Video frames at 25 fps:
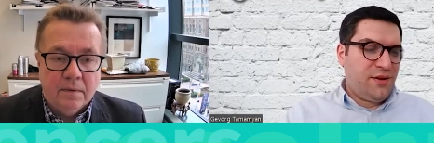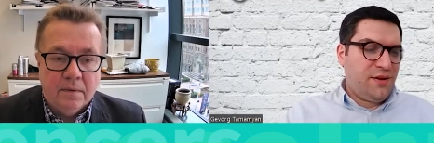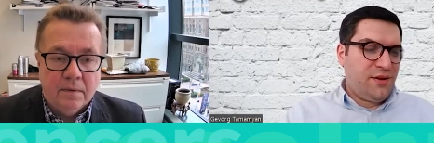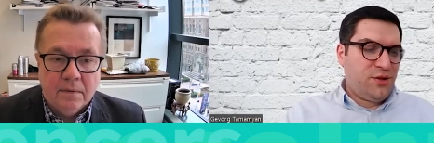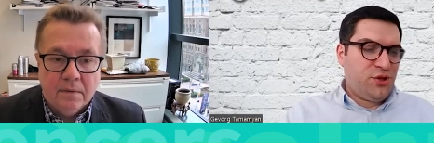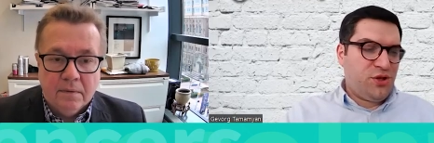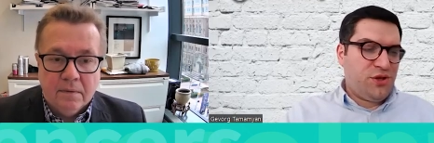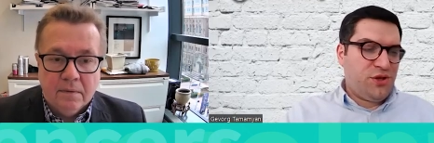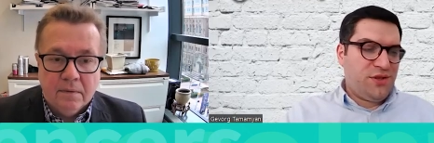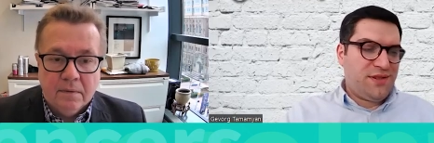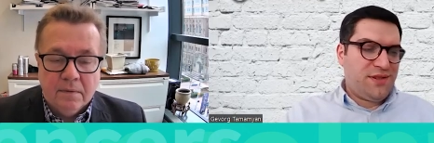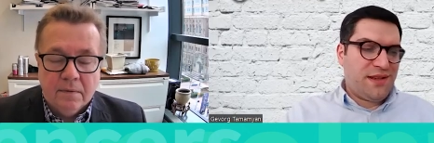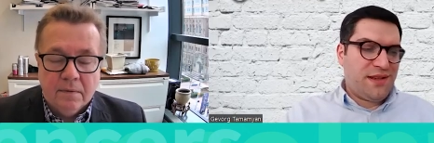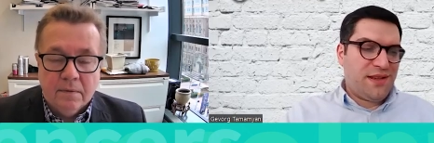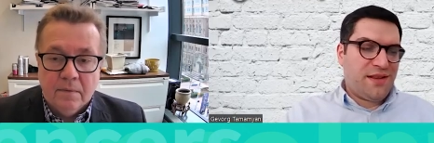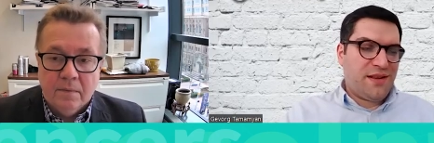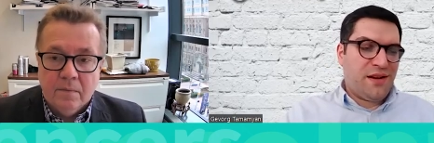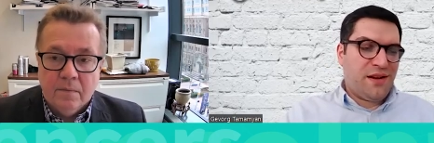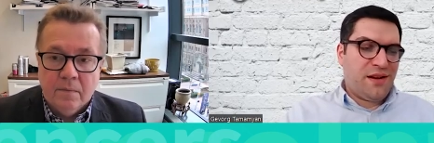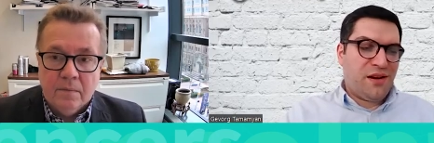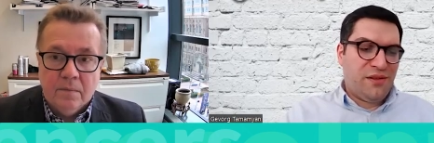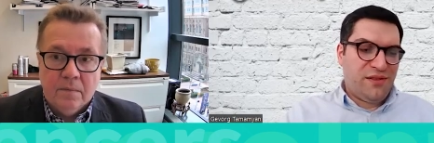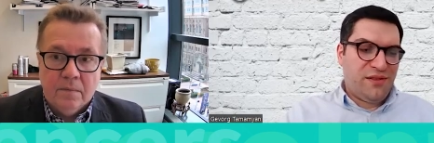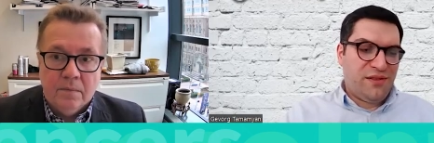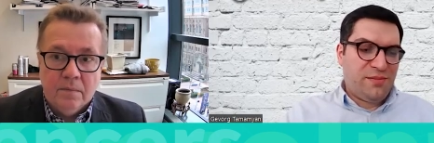Speaker 1: uh, she's
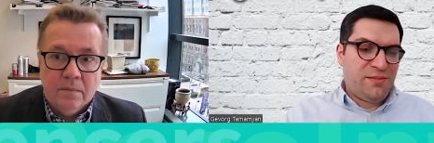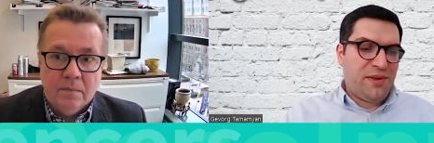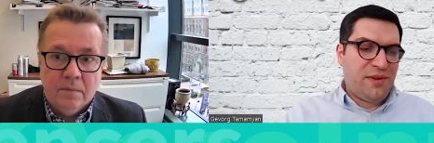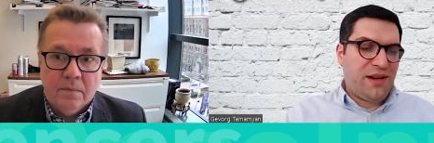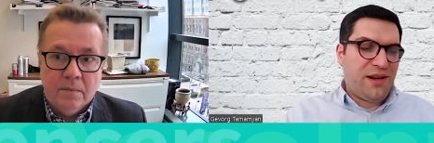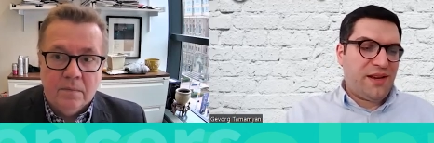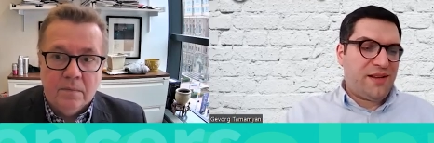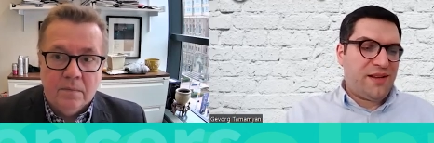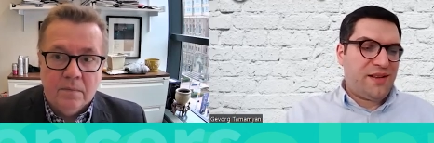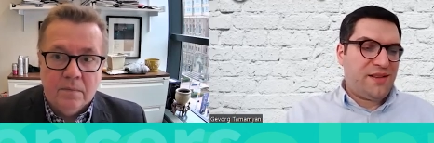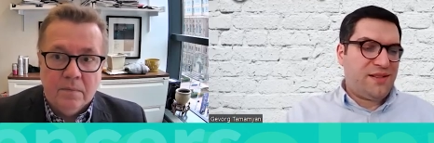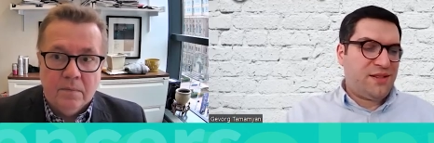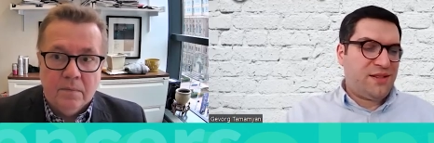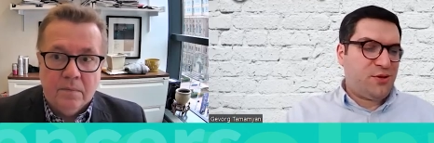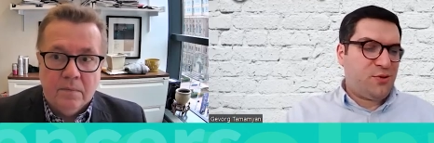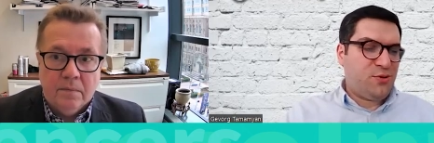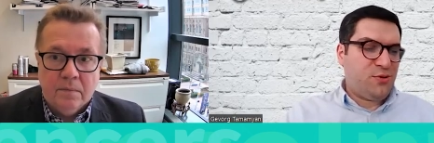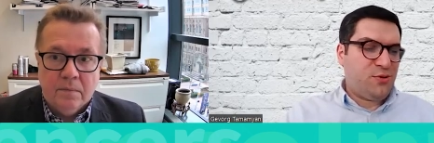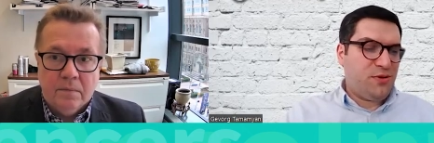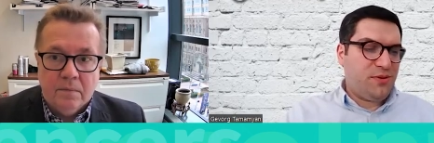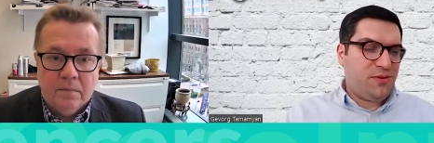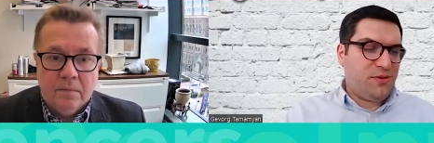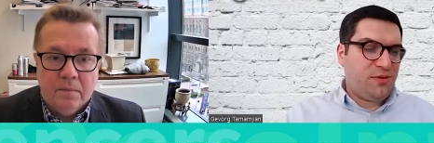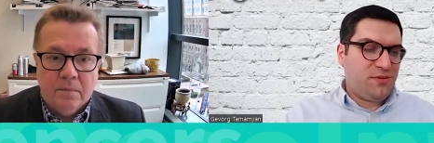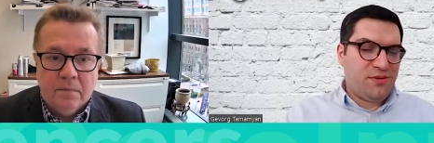at Harvard Medical
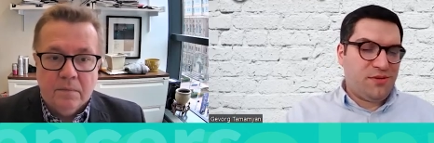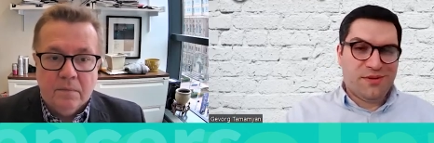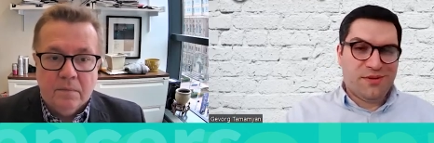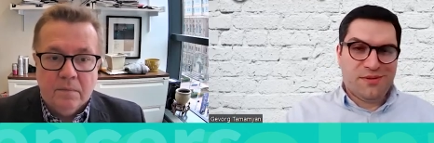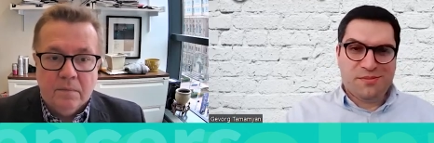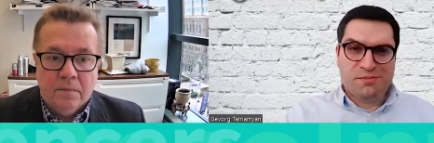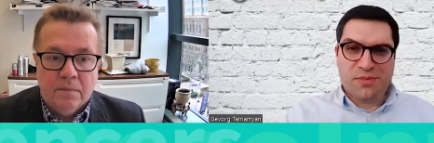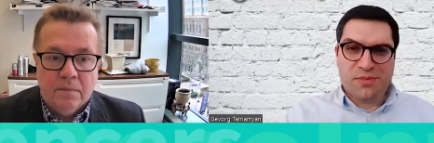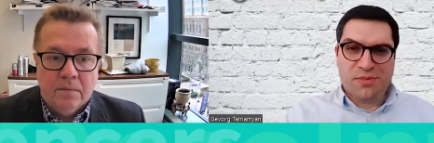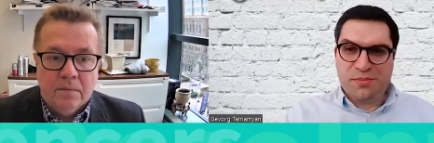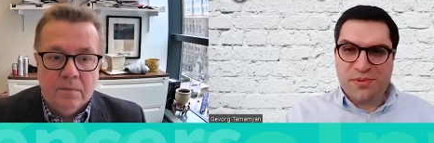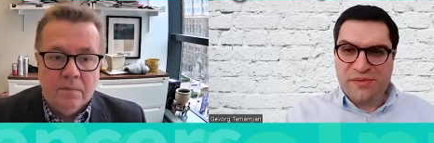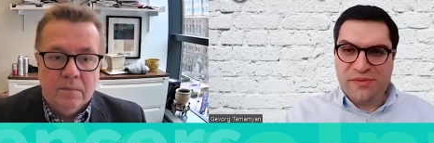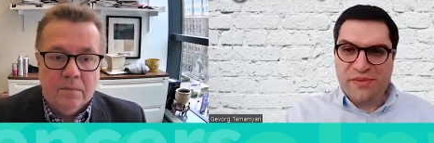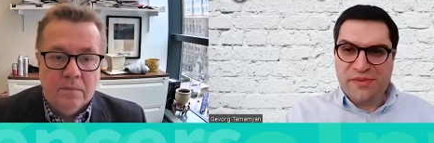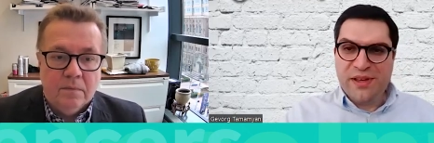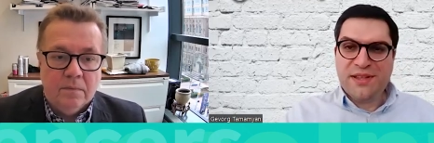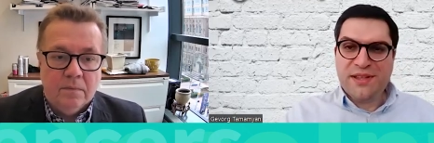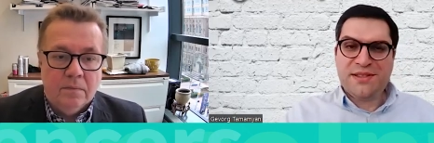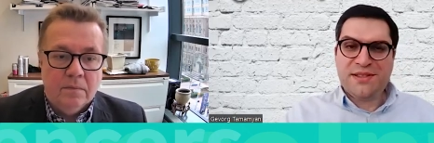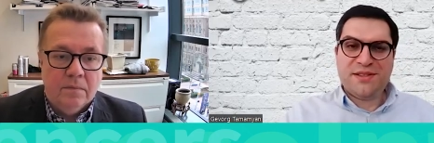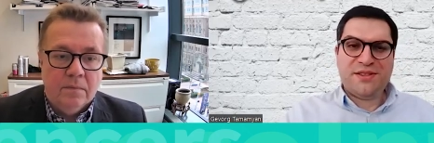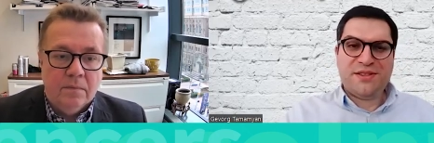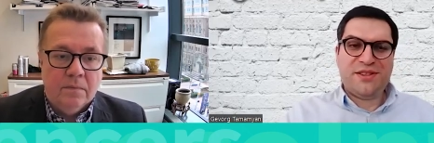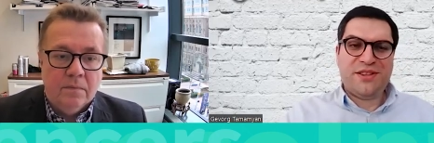School, a
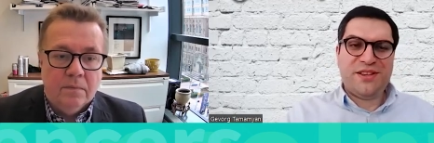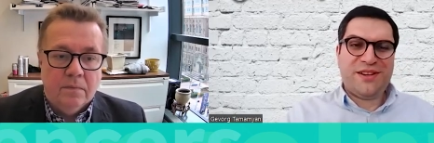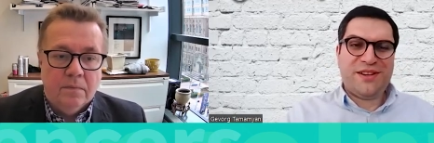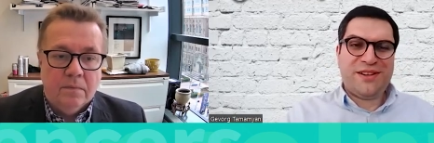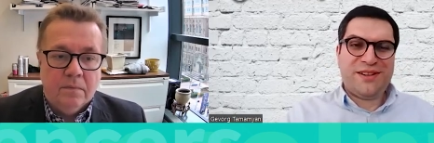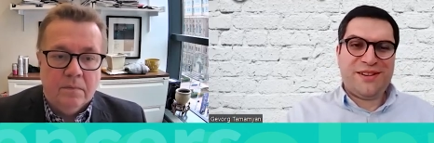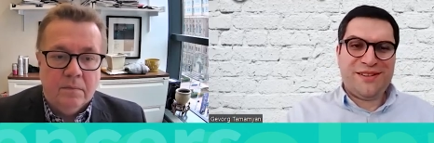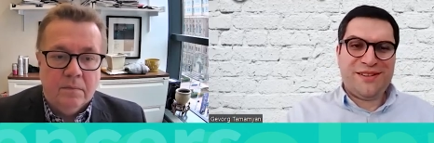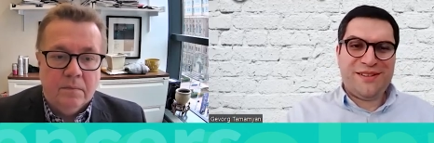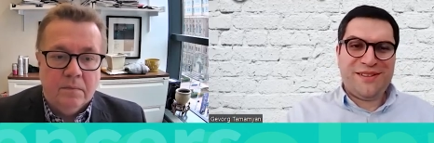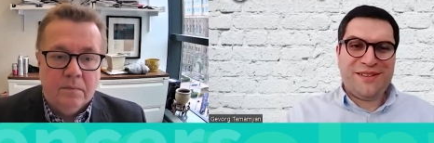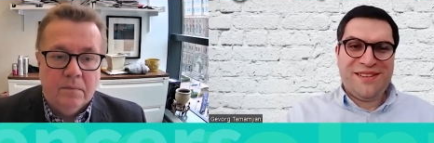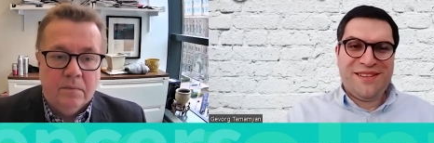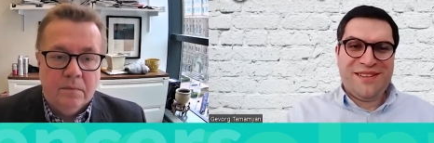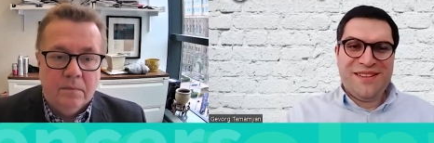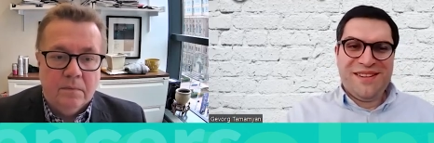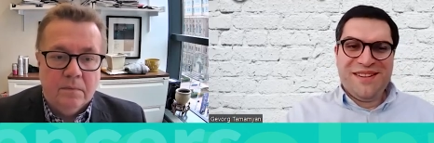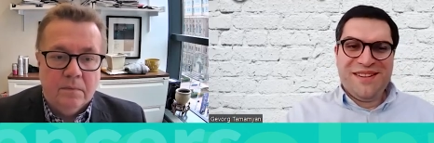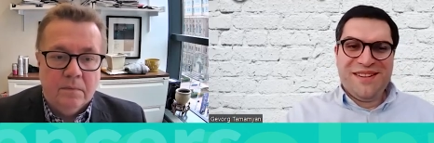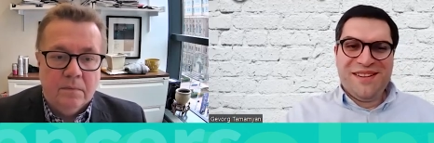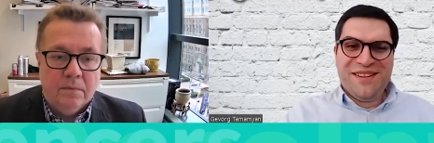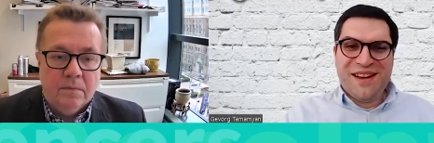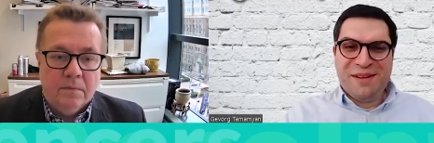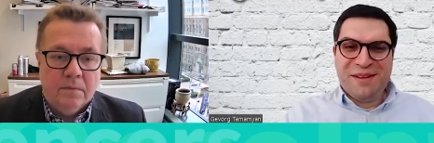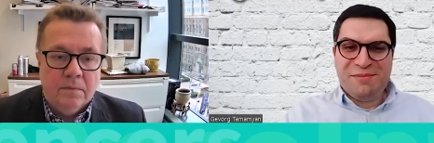professor there.
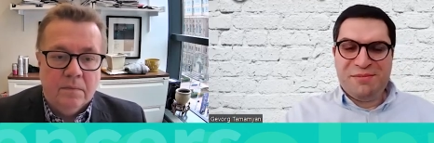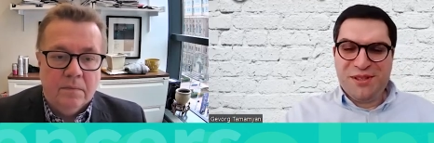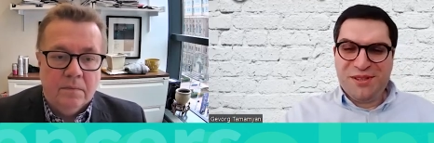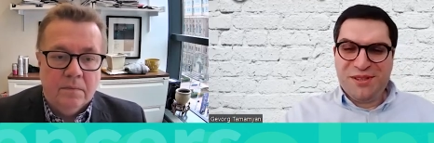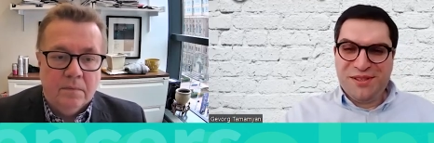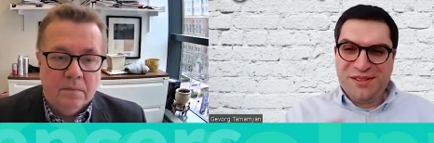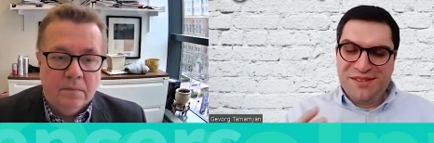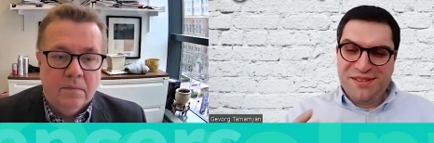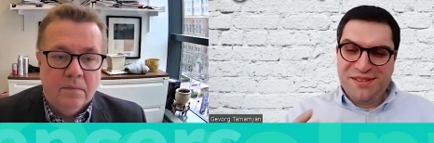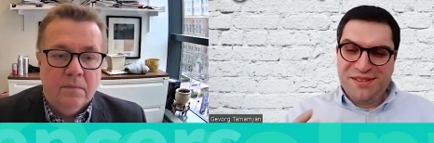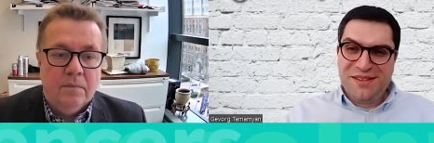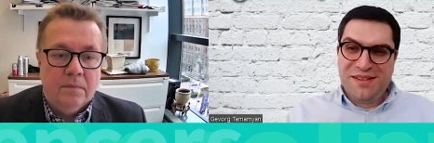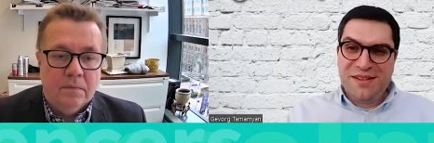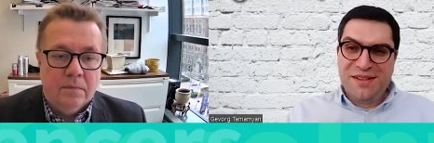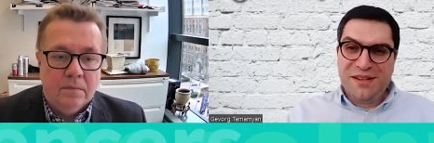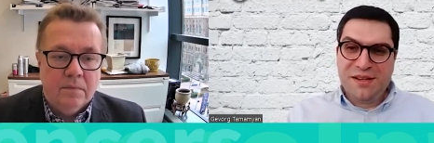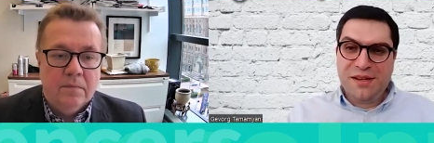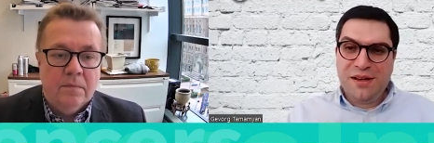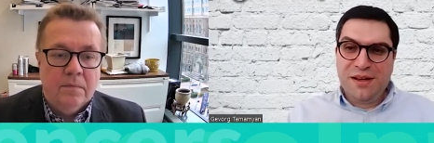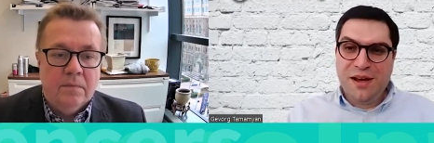I mean,